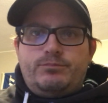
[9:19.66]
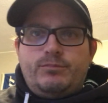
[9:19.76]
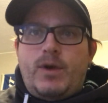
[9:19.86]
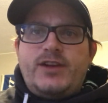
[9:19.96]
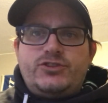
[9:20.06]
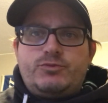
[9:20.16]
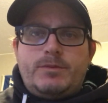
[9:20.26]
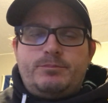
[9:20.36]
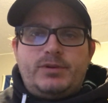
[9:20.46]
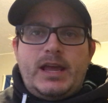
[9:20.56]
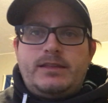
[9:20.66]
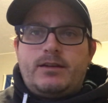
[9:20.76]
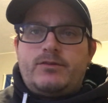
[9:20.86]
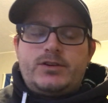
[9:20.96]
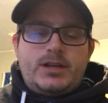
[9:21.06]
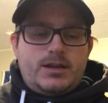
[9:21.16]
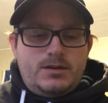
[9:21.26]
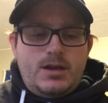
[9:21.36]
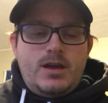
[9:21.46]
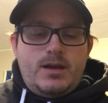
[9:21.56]
Mine just went blank there for a second.
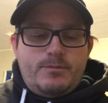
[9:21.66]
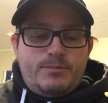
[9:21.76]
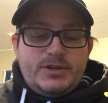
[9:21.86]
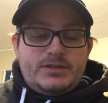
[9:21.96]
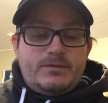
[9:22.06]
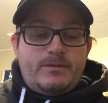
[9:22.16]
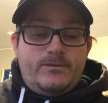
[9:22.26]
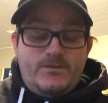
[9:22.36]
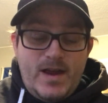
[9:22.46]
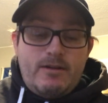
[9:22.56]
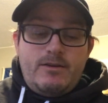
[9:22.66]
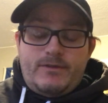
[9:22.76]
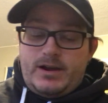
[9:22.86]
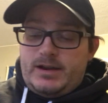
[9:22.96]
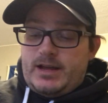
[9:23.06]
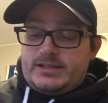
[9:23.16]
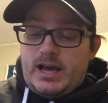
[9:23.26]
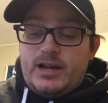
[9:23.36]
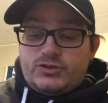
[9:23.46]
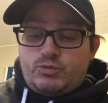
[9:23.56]
But very, very nice.
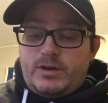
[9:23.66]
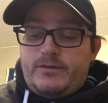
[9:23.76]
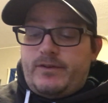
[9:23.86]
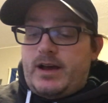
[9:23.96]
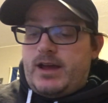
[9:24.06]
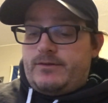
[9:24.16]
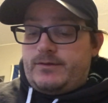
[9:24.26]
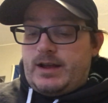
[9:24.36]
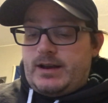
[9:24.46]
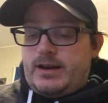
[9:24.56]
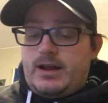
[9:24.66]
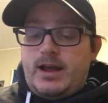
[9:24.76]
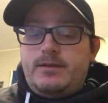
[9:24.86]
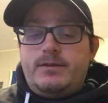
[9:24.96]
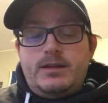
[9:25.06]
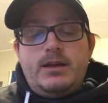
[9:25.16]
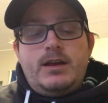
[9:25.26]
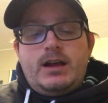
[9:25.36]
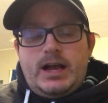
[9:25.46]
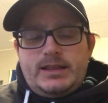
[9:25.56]
Out of 25. And I,
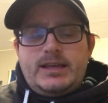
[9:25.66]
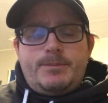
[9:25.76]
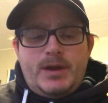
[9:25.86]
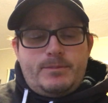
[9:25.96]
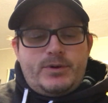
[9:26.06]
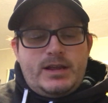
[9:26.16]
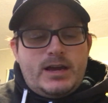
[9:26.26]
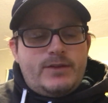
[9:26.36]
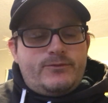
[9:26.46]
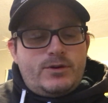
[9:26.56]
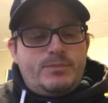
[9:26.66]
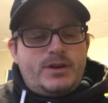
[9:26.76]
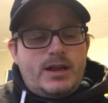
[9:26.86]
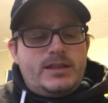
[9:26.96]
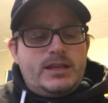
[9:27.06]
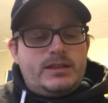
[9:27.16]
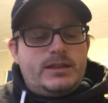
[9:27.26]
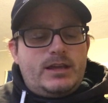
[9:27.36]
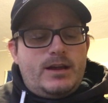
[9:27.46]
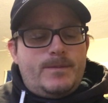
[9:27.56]
I think I paid pretty high for it, but I think,
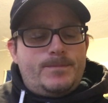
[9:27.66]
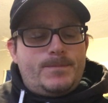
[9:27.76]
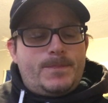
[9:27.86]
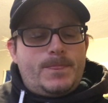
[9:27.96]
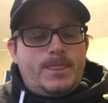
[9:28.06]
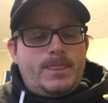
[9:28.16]
um,